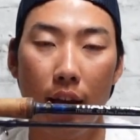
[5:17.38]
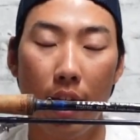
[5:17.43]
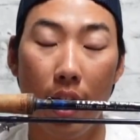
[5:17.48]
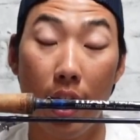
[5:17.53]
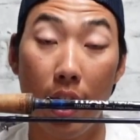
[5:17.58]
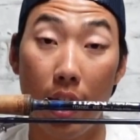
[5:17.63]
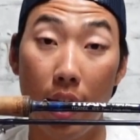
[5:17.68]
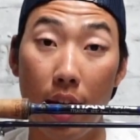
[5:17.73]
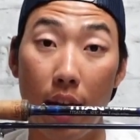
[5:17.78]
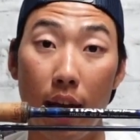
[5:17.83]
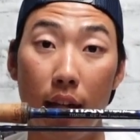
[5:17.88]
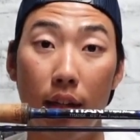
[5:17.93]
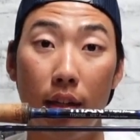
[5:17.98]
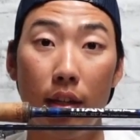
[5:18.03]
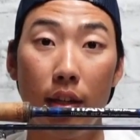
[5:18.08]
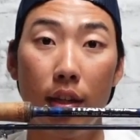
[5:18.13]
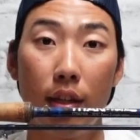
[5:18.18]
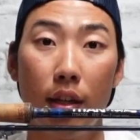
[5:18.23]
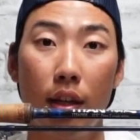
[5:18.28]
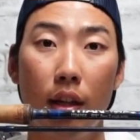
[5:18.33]
And
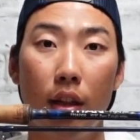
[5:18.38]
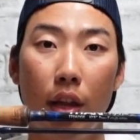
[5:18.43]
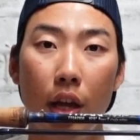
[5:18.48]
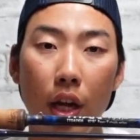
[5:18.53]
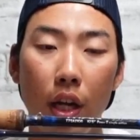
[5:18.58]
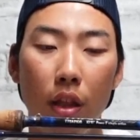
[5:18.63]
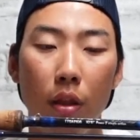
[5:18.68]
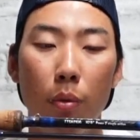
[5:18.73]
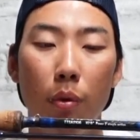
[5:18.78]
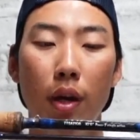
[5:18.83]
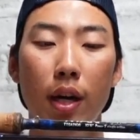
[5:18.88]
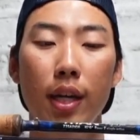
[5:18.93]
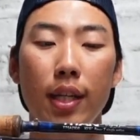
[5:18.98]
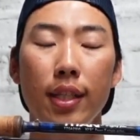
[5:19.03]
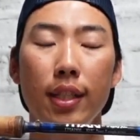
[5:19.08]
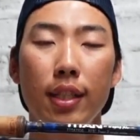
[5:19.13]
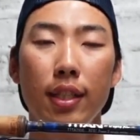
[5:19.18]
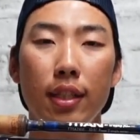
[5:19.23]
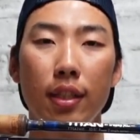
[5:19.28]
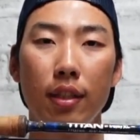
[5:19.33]

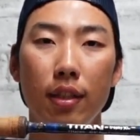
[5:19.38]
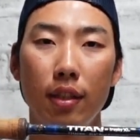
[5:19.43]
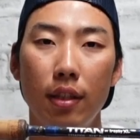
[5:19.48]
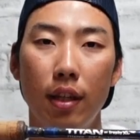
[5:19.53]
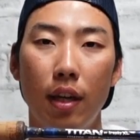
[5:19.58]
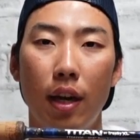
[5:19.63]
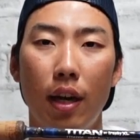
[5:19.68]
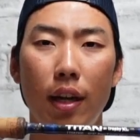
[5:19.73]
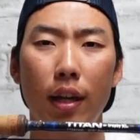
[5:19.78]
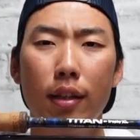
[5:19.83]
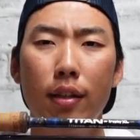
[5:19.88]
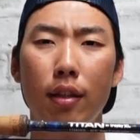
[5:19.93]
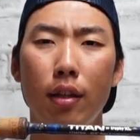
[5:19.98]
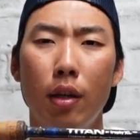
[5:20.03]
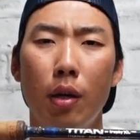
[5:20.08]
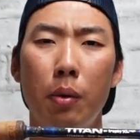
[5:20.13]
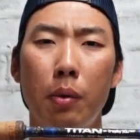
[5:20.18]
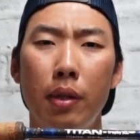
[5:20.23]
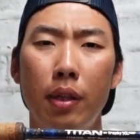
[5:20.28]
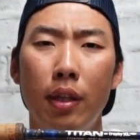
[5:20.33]
lengthwise, I like to
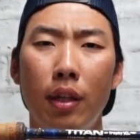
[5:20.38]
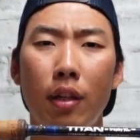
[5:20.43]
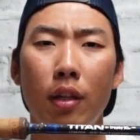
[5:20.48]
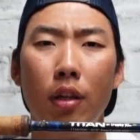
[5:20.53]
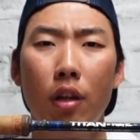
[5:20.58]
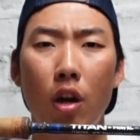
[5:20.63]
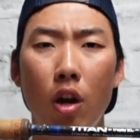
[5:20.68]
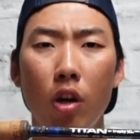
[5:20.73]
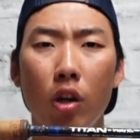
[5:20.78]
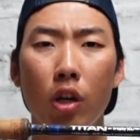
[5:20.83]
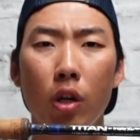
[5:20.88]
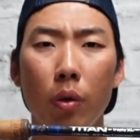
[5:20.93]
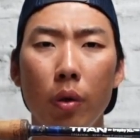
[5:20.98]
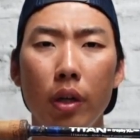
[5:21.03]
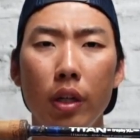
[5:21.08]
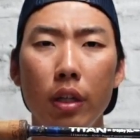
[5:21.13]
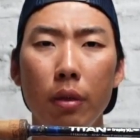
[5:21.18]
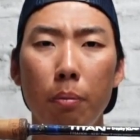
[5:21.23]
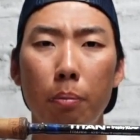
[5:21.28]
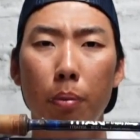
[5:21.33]
go with a little longer
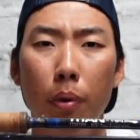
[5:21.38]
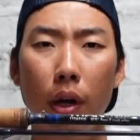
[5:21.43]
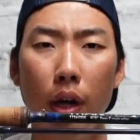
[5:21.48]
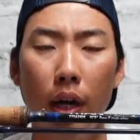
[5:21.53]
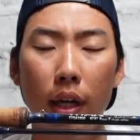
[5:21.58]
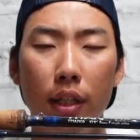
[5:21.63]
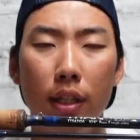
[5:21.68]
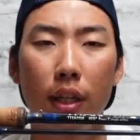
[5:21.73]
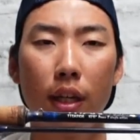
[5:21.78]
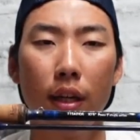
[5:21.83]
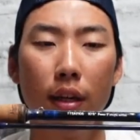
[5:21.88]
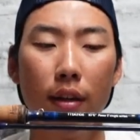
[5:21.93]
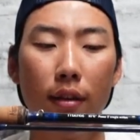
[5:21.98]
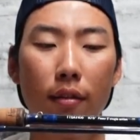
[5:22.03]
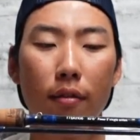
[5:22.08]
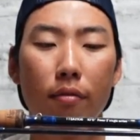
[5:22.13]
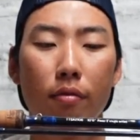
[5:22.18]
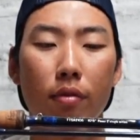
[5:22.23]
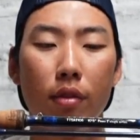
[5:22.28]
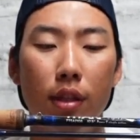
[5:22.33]
one, but
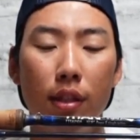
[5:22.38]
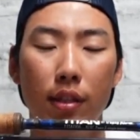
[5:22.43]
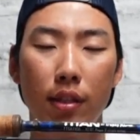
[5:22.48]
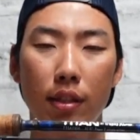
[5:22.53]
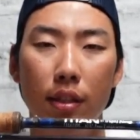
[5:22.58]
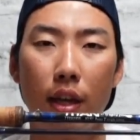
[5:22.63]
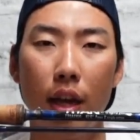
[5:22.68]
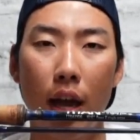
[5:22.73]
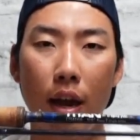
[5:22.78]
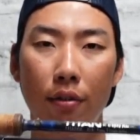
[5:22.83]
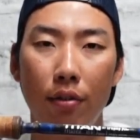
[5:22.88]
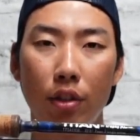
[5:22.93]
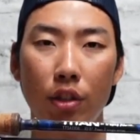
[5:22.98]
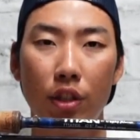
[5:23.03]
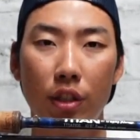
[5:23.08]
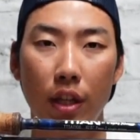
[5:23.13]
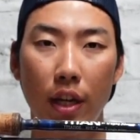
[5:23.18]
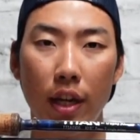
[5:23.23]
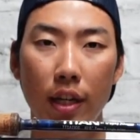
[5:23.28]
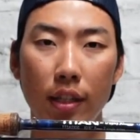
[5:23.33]
this is the average
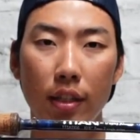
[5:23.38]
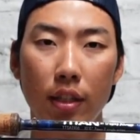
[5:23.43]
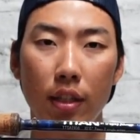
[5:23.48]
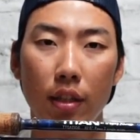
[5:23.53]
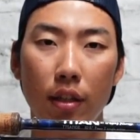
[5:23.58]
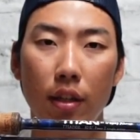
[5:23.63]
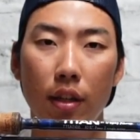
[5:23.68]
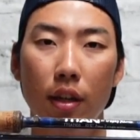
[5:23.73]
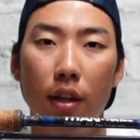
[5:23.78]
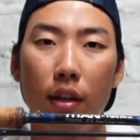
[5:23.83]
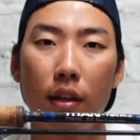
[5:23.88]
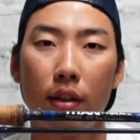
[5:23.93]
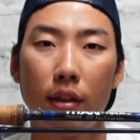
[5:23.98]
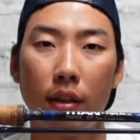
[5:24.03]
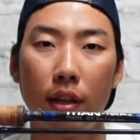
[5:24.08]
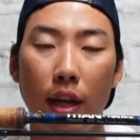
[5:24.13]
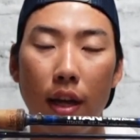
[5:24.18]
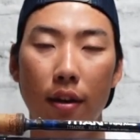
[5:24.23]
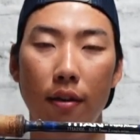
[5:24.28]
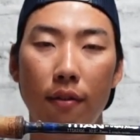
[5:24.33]
size,
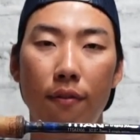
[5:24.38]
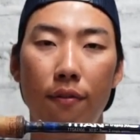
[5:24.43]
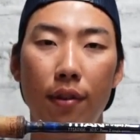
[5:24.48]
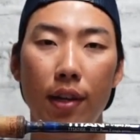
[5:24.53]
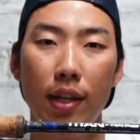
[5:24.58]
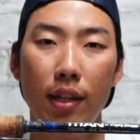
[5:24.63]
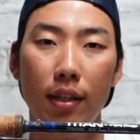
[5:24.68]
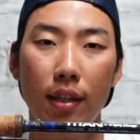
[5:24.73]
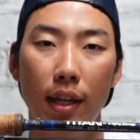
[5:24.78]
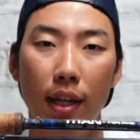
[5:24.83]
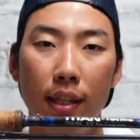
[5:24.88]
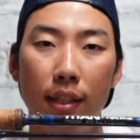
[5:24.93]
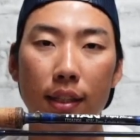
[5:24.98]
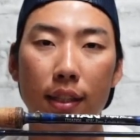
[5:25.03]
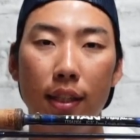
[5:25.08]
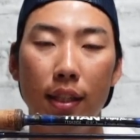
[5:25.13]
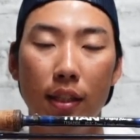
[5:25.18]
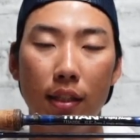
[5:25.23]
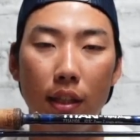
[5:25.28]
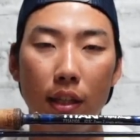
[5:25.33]
10 feet and
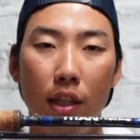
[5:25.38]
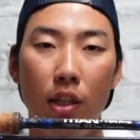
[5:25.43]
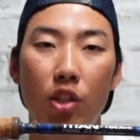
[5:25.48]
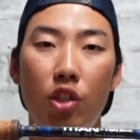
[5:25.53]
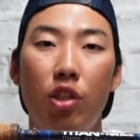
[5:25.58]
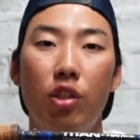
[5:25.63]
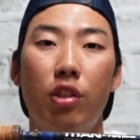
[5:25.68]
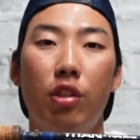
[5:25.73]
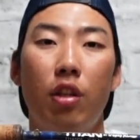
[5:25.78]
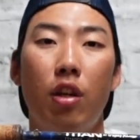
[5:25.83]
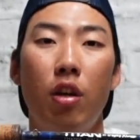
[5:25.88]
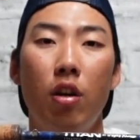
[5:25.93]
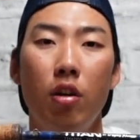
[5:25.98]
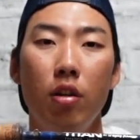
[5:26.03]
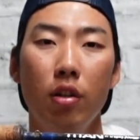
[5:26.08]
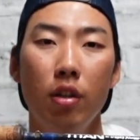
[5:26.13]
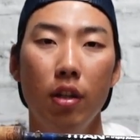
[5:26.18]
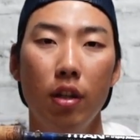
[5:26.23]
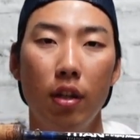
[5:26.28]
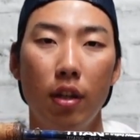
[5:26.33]
6 inches long.
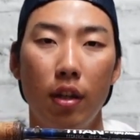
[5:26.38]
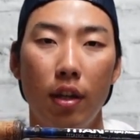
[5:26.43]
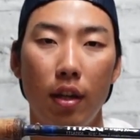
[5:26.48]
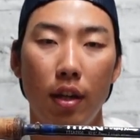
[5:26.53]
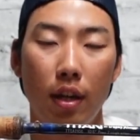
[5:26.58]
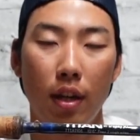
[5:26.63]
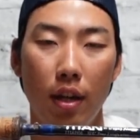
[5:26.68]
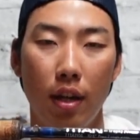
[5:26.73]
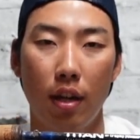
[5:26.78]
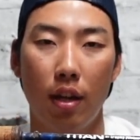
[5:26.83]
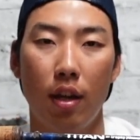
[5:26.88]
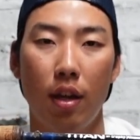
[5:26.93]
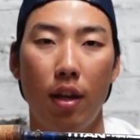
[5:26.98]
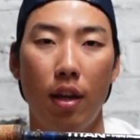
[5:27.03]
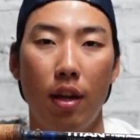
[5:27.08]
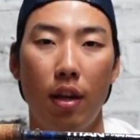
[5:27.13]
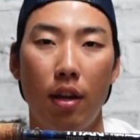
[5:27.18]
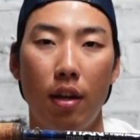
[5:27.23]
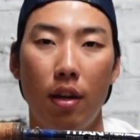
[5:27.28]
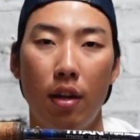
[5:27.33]

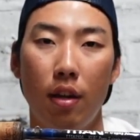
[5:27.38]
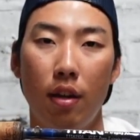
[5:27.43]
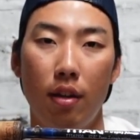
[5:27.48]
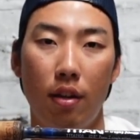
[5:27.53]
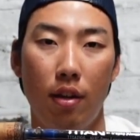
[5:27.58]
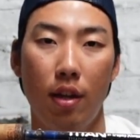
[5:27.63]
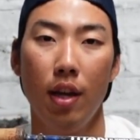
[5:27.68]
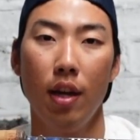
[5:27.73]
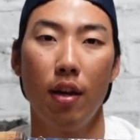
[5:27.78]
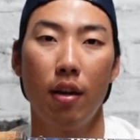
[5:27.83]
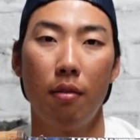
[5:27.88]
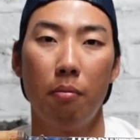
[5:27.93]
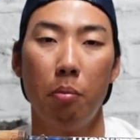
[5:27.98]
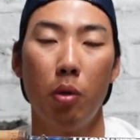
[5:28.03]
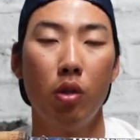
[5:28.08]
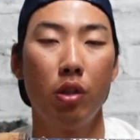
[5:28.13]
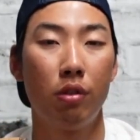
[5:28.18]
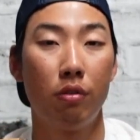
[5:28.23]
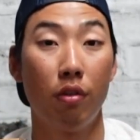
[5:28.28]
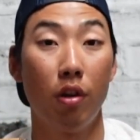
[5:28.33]
And yeah,
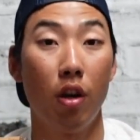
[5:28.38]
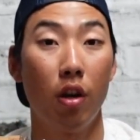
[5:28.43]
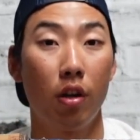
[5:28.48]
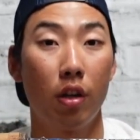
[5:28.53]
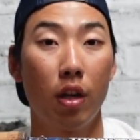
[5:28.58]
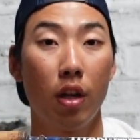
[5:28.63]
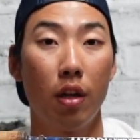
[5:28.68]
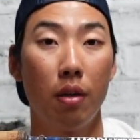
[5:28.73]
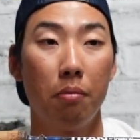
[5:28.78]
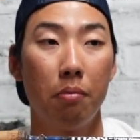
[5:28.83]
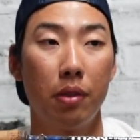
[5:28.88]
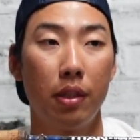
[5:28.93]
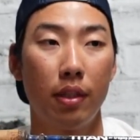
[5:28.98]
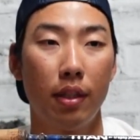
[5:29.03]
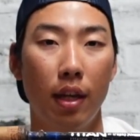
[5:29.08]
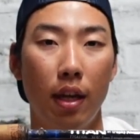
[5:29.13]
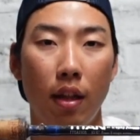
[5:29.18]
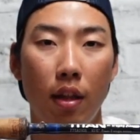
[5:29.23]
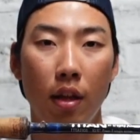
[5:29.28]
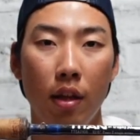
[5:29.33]
most rod comes in
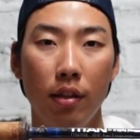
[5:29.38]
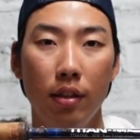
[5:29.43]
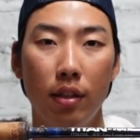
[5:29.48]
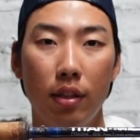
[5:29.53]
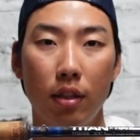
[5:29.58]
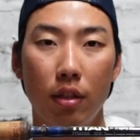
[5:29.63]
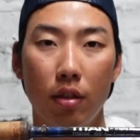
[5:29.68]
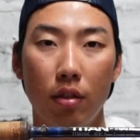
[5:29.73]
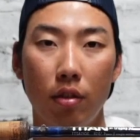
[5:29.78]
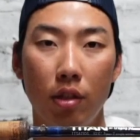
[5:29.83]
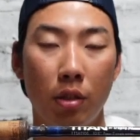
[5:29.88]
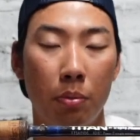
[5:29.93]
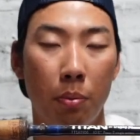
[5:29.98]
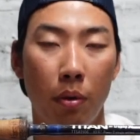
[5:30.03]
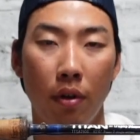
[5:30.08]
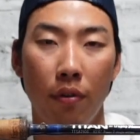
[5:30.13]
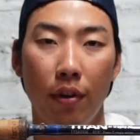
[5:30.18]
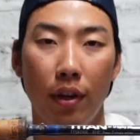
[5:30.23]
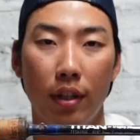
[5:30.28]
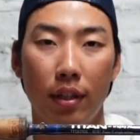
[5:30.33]
that length, so it's
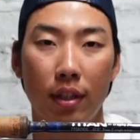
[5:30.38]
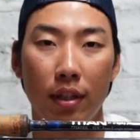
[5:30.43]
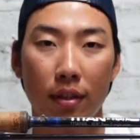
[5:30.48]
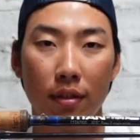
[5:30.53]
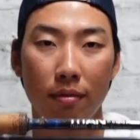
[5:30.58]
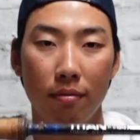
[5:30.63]
perfect.